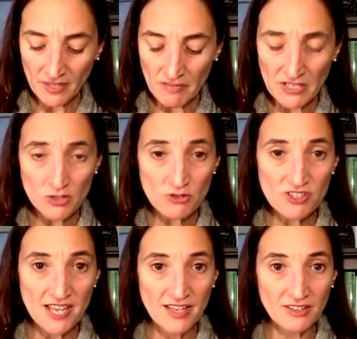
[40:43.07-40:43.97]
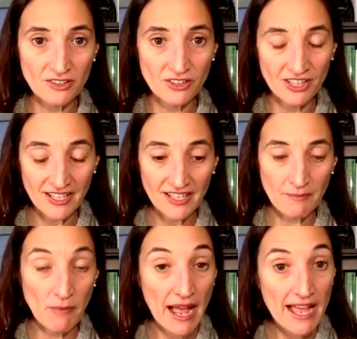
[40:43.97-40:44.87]
menstrual cycle,
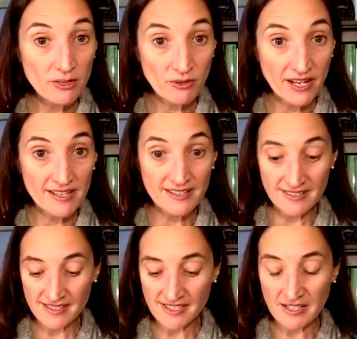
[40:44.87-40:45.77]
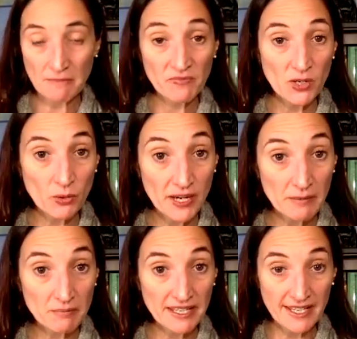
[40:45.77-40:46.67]
migraines,
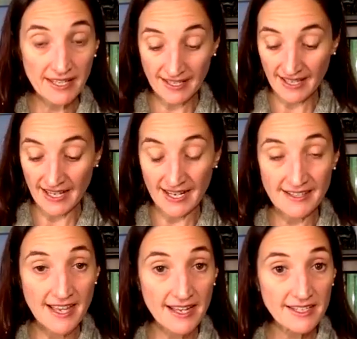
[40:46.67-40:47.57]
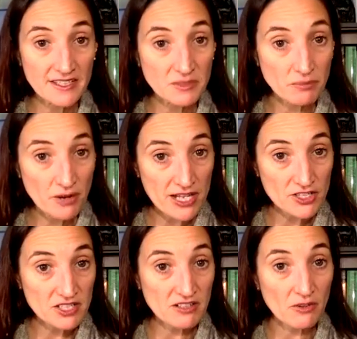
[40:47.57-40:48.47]
cramping, and anxiety and
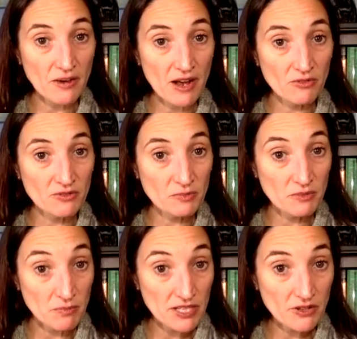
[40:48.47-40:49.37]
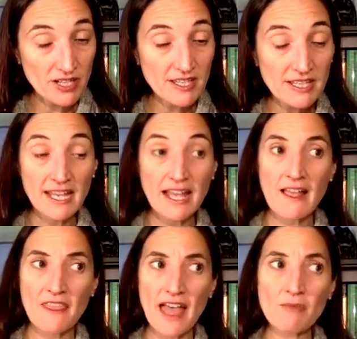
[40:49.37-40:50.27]
depression around the period.
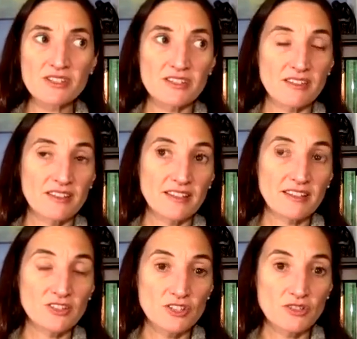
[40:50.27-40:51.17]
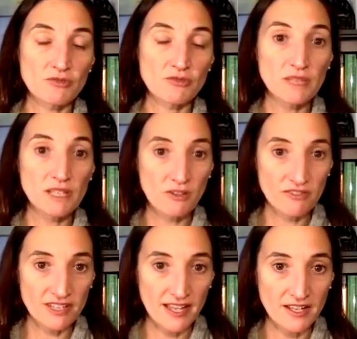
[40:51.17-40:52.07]
That was the thing that just threw me
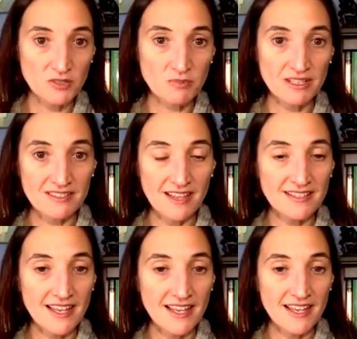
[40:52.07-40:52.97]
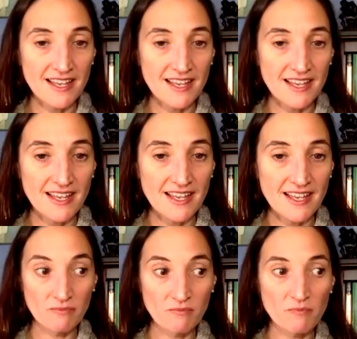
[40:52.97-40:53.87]
over the edge, because as I get older and
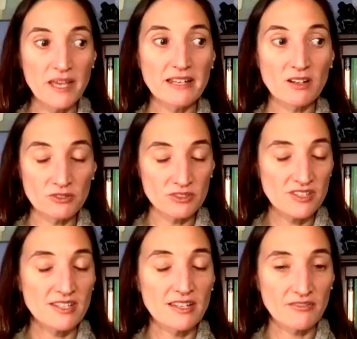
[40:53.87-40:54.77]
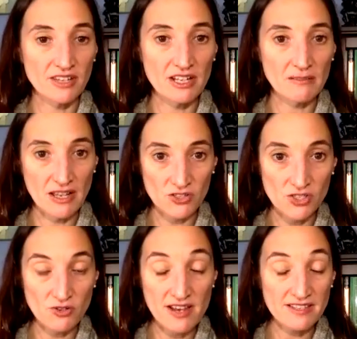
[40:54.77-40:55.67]
I've been under a significant amount of
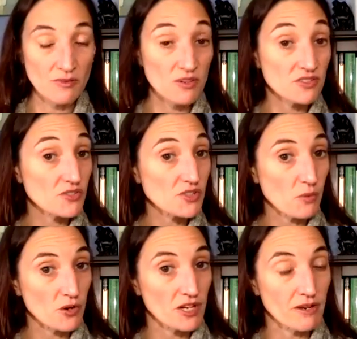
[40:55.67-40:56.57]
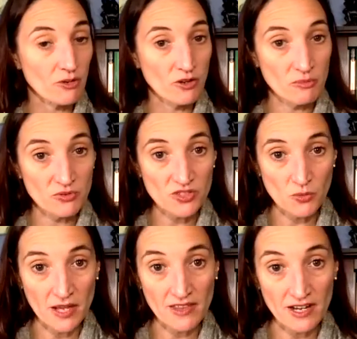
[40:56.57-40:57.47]
stress, I wasn't supporting my hormones
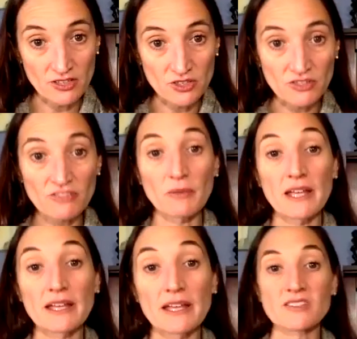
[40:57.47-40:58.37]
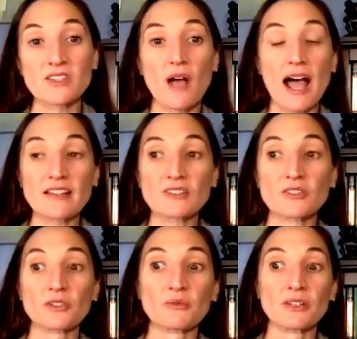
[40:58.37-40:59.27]
the way that I should have been. And so I
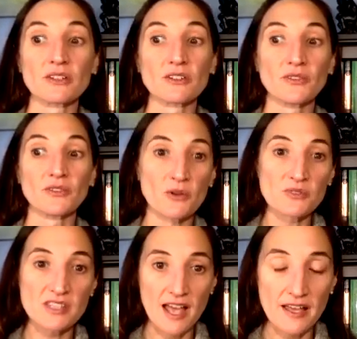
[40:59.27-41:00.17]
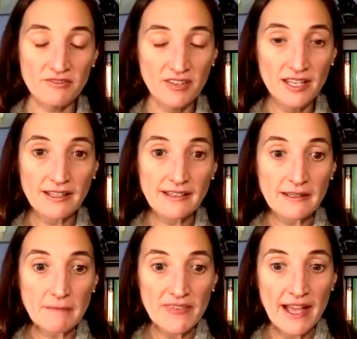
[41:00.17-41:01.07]
took a real nosedive.
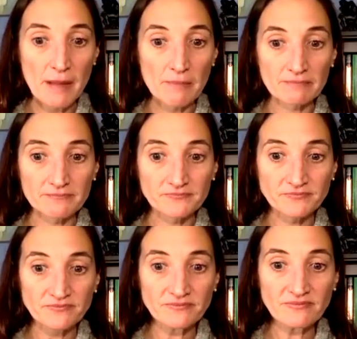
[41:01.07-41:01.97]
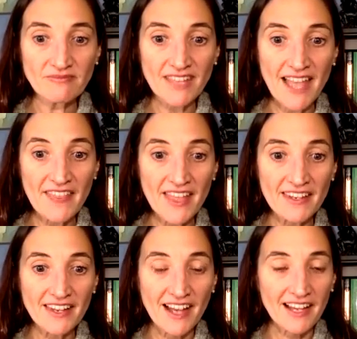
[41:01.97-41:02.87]
Um, and
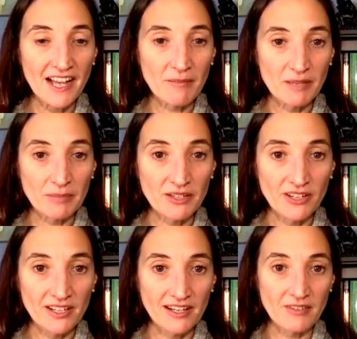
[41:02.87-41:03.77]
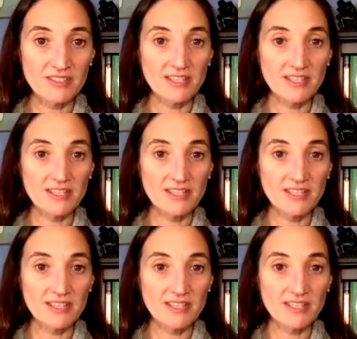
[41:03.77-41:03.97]
then I got my period and I was